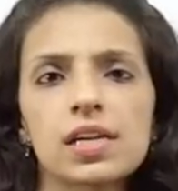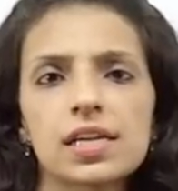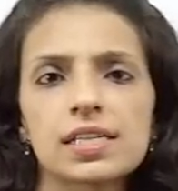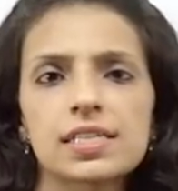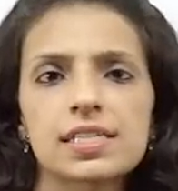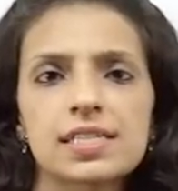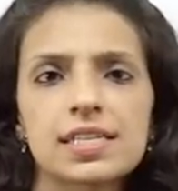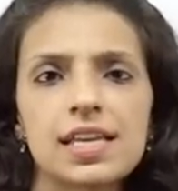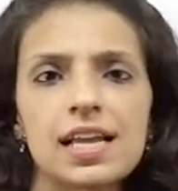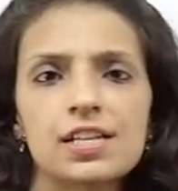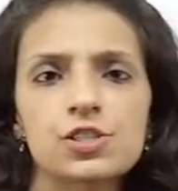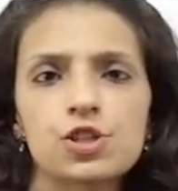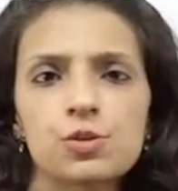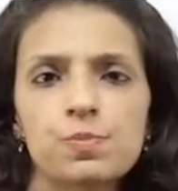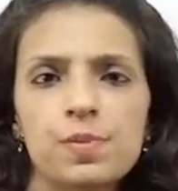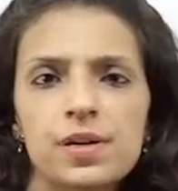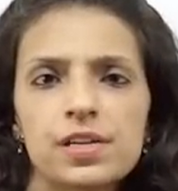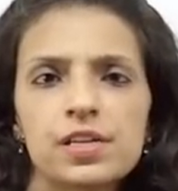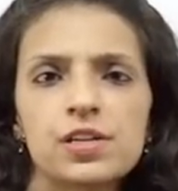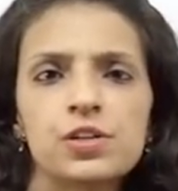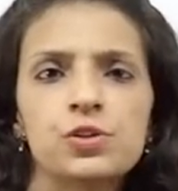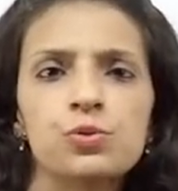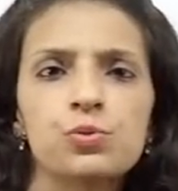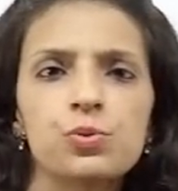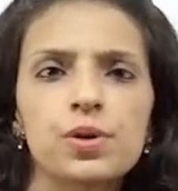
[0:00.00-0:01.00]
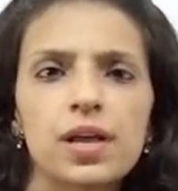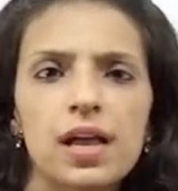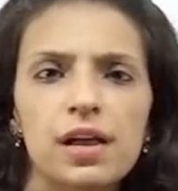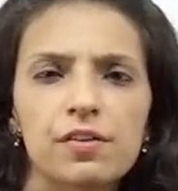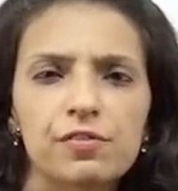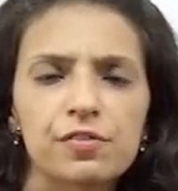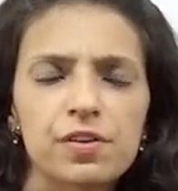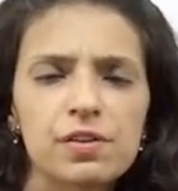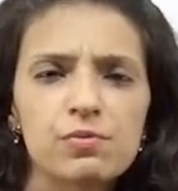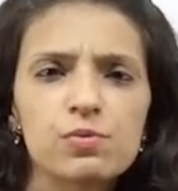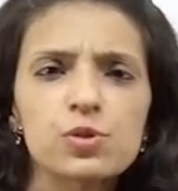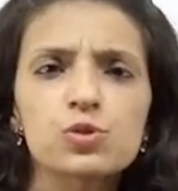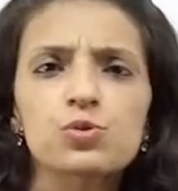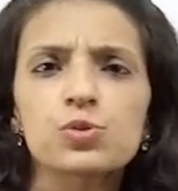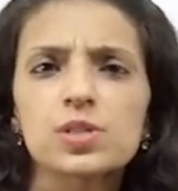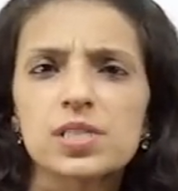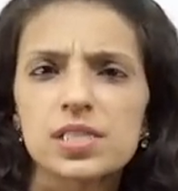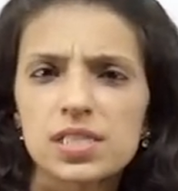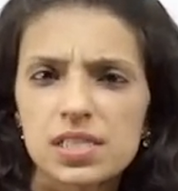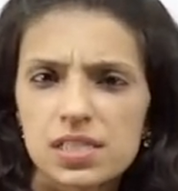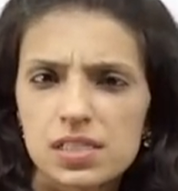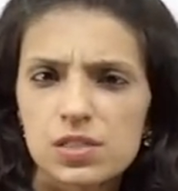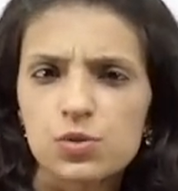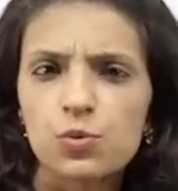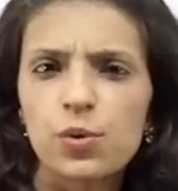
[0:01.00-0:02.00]
let's catch up at a new cafe, which
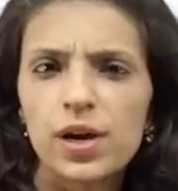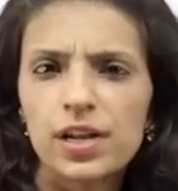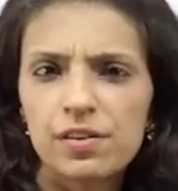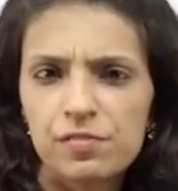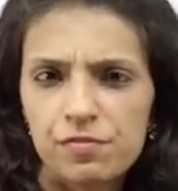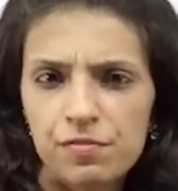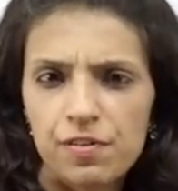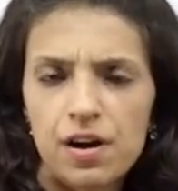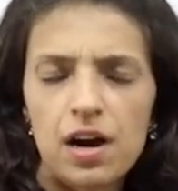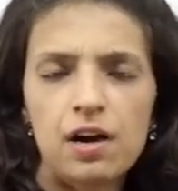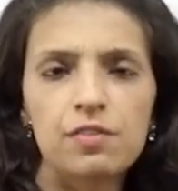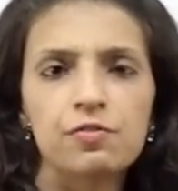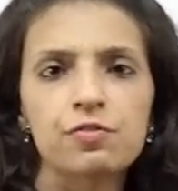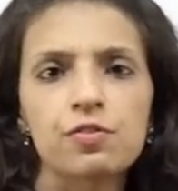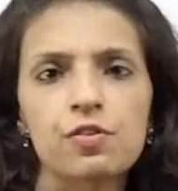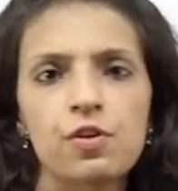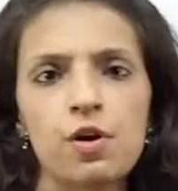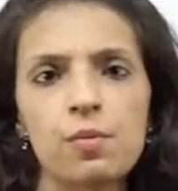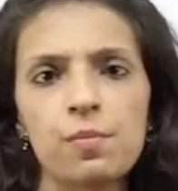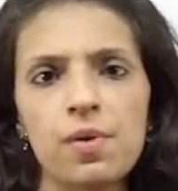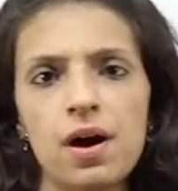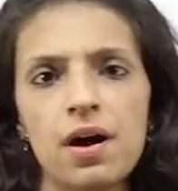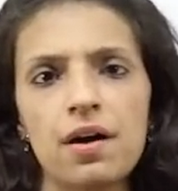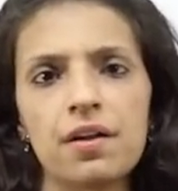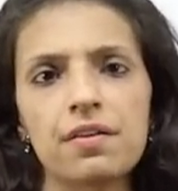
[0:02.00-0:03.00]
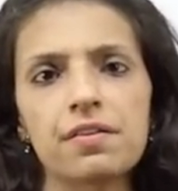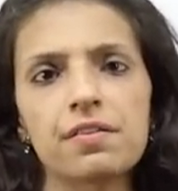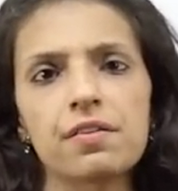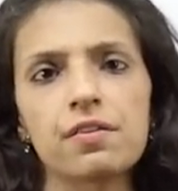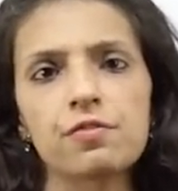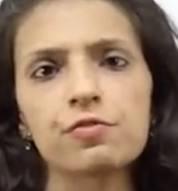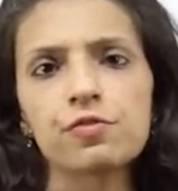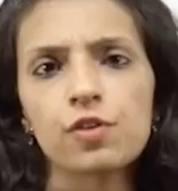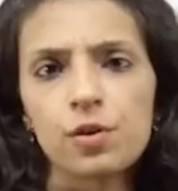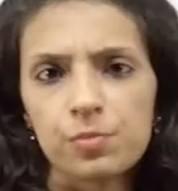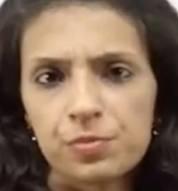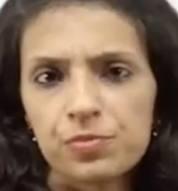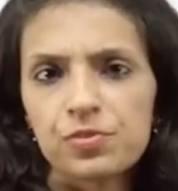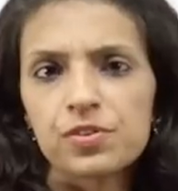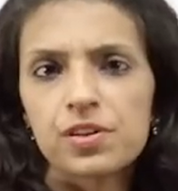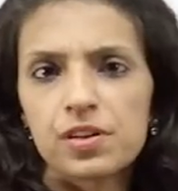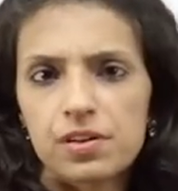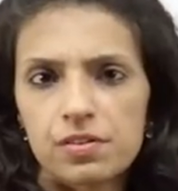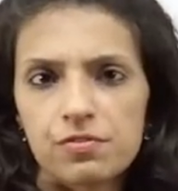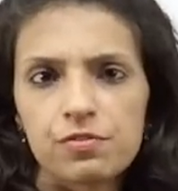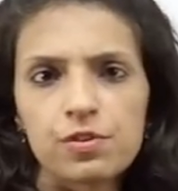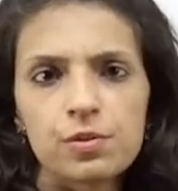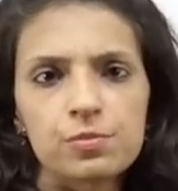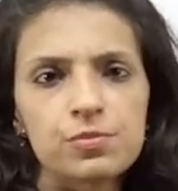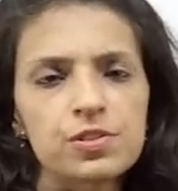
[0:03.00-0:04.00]
was quite far from our
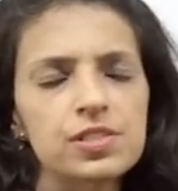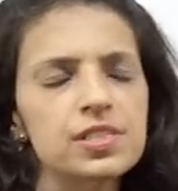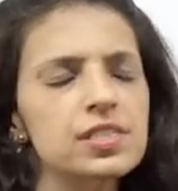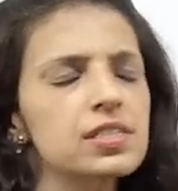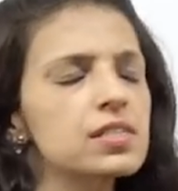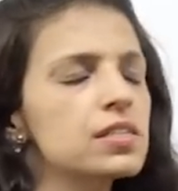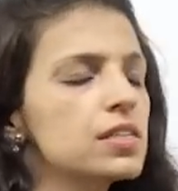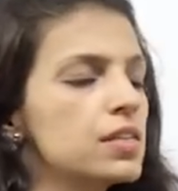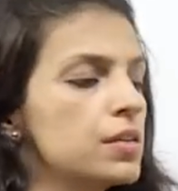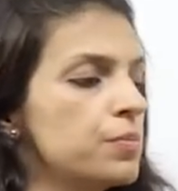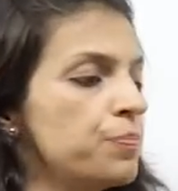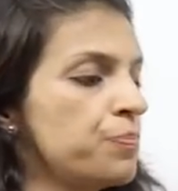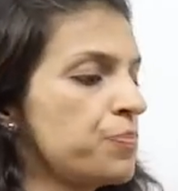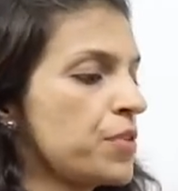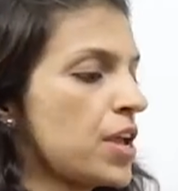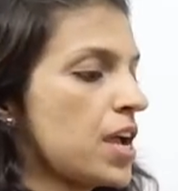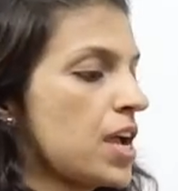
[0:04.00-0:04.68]
from the city.